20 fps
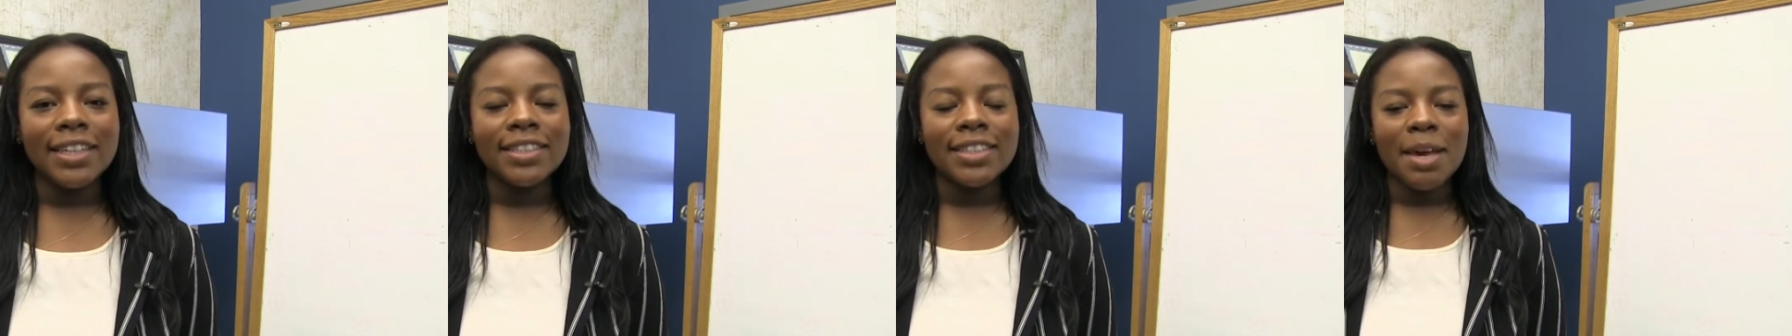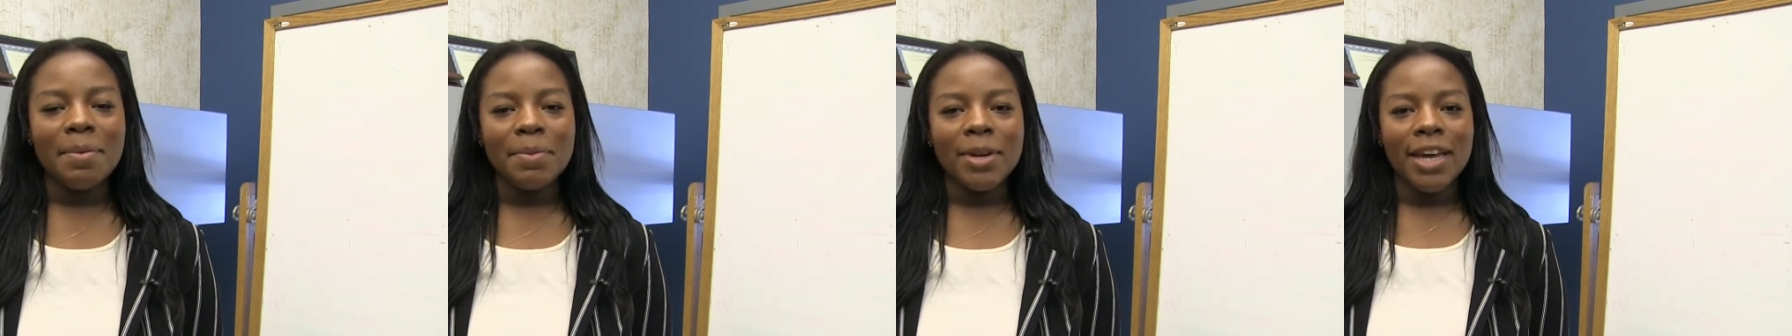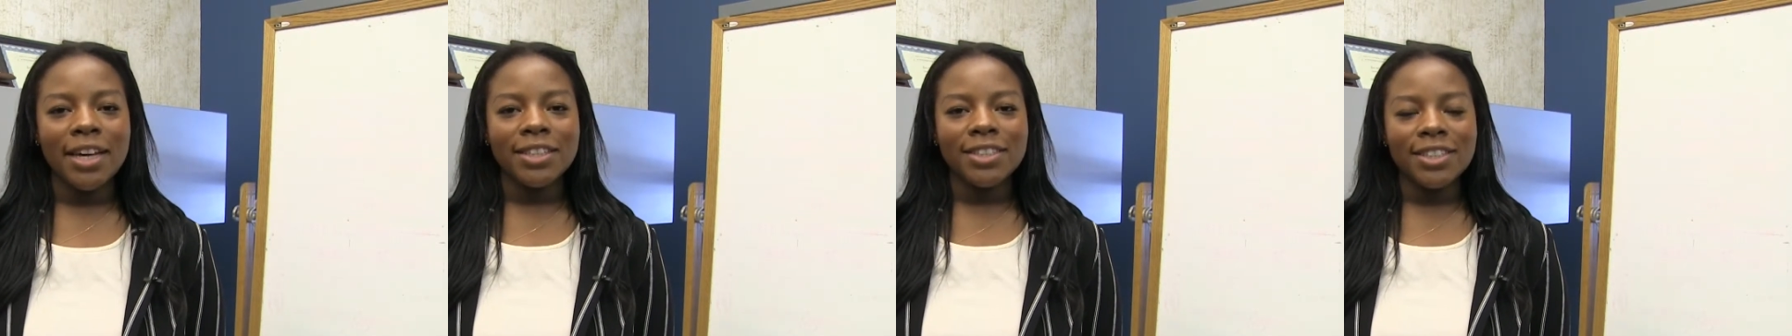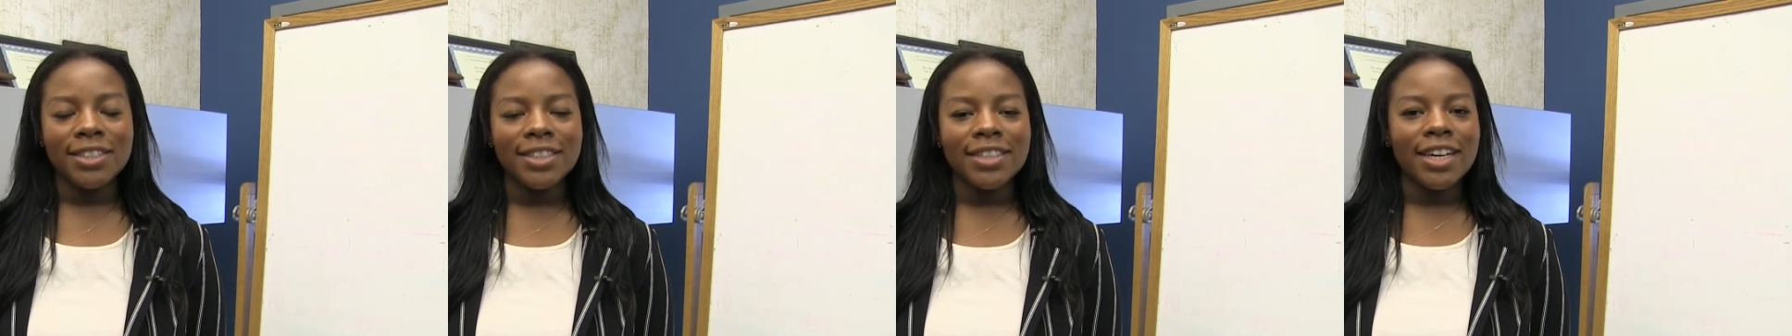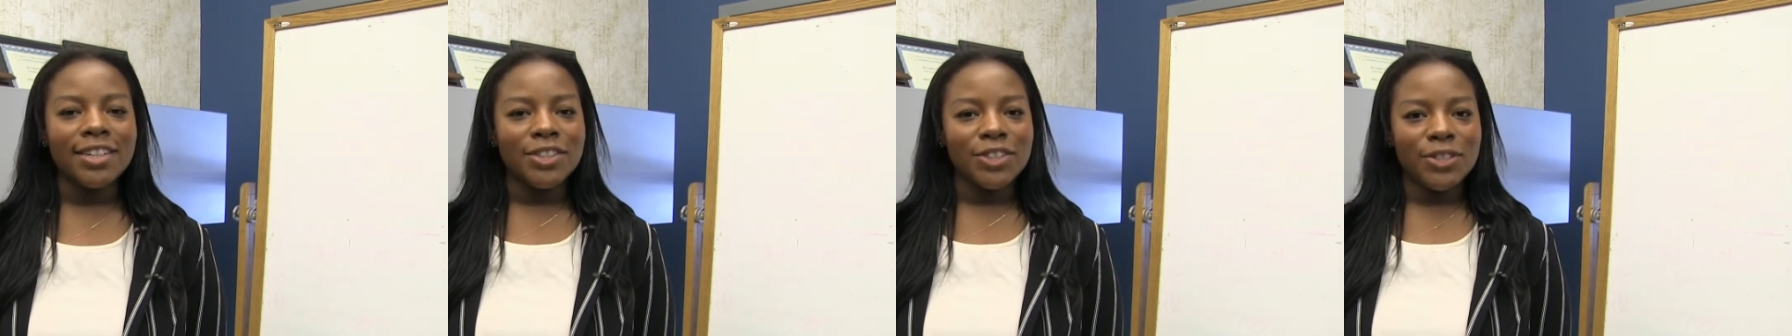
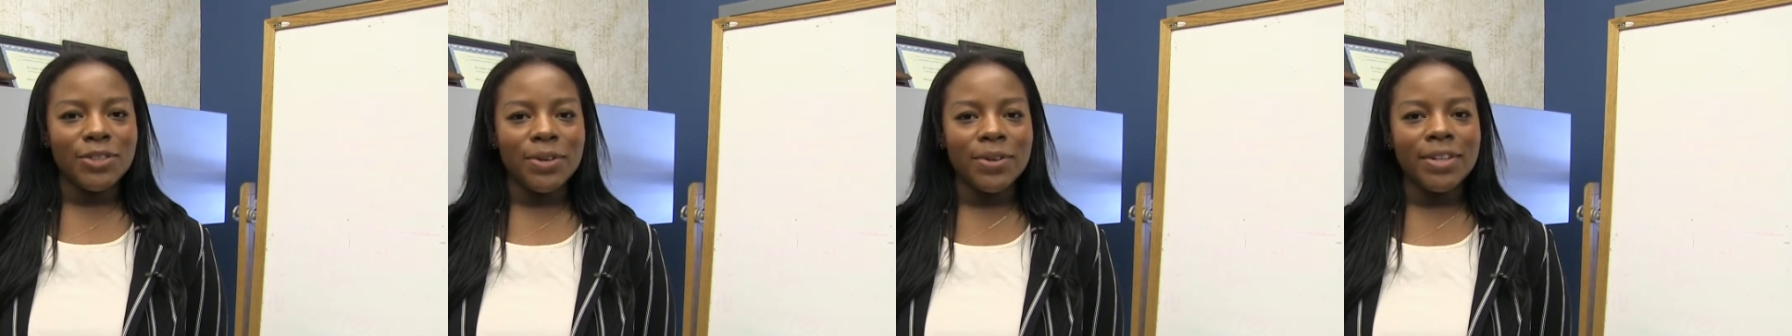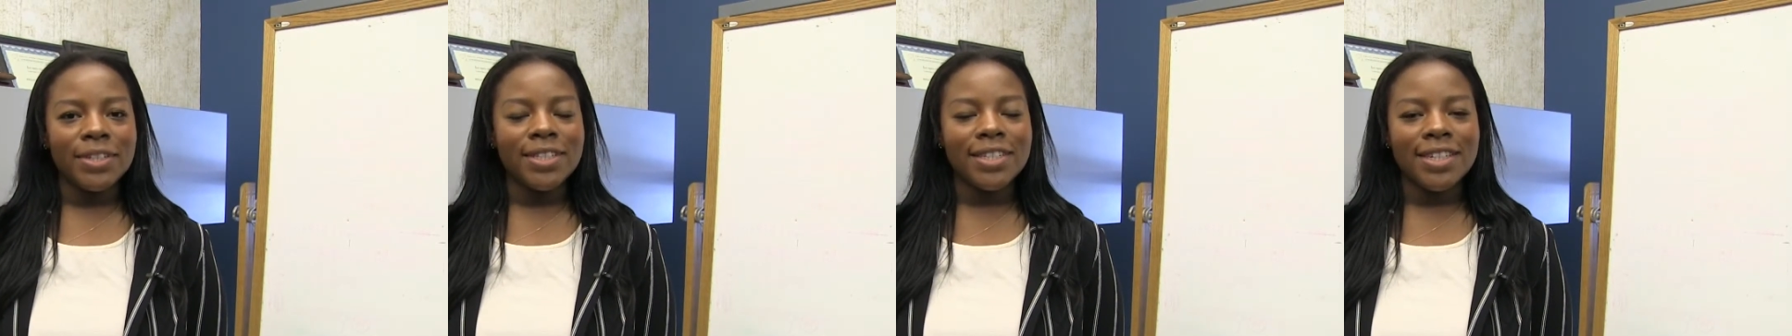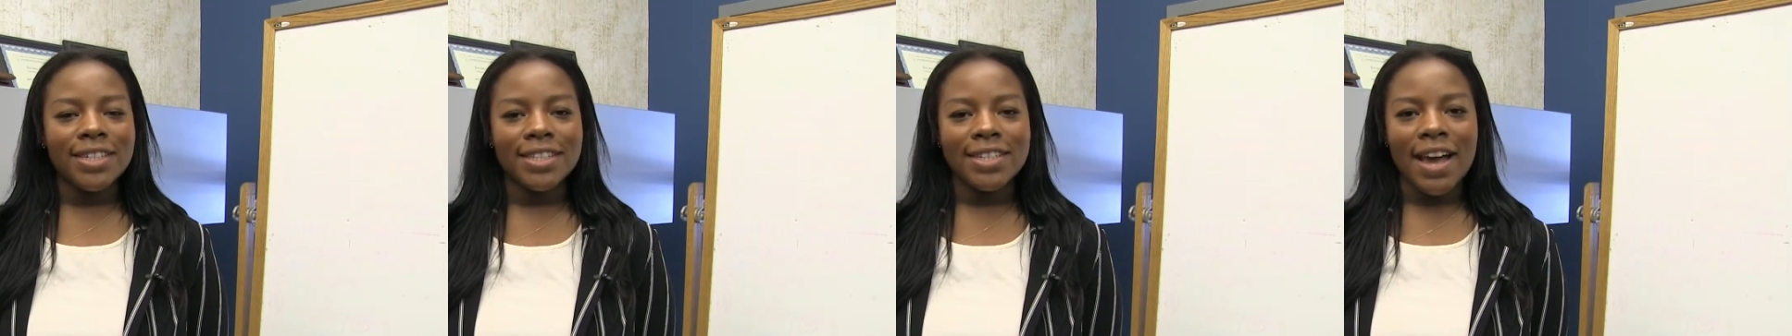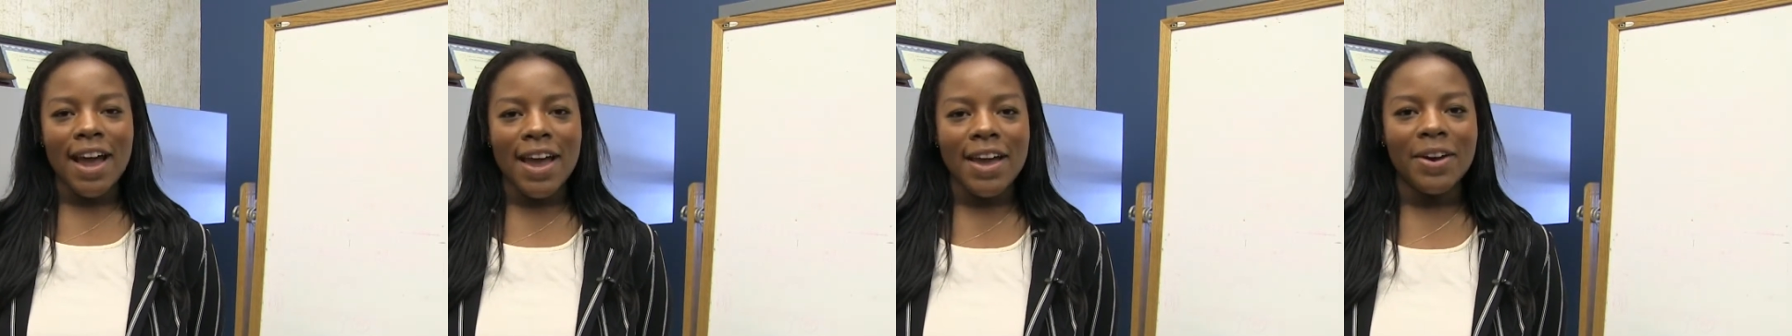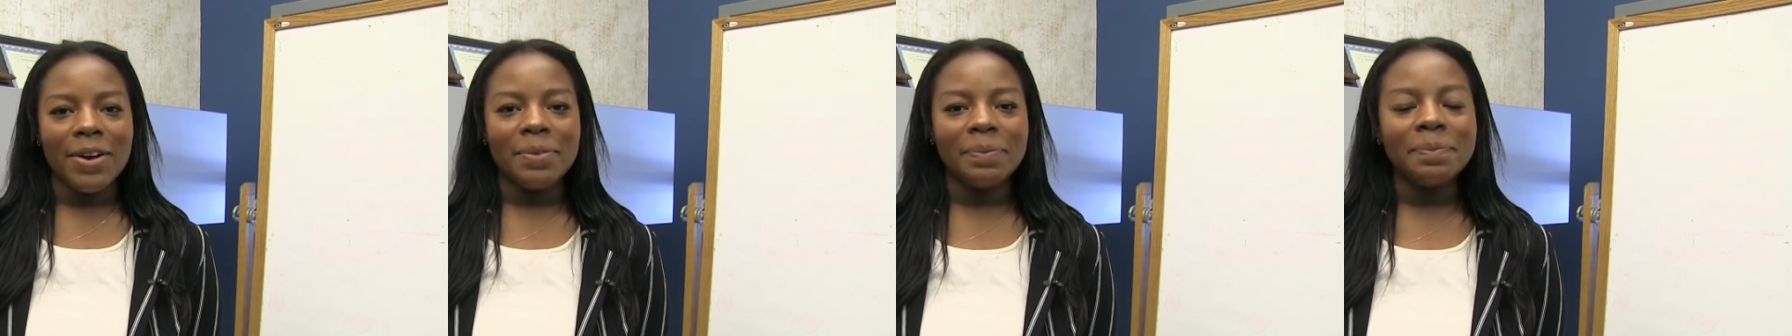examinations that students
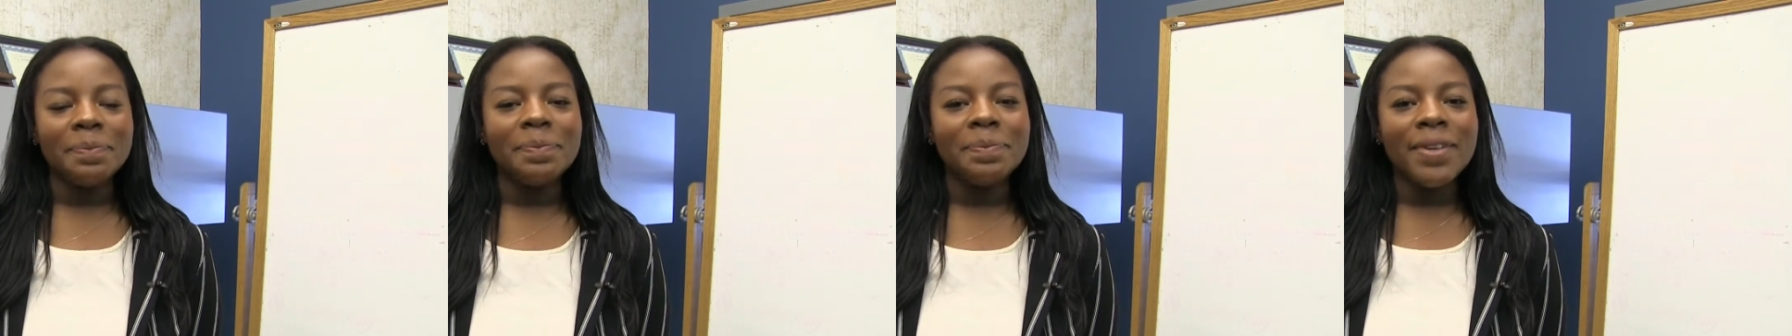desire.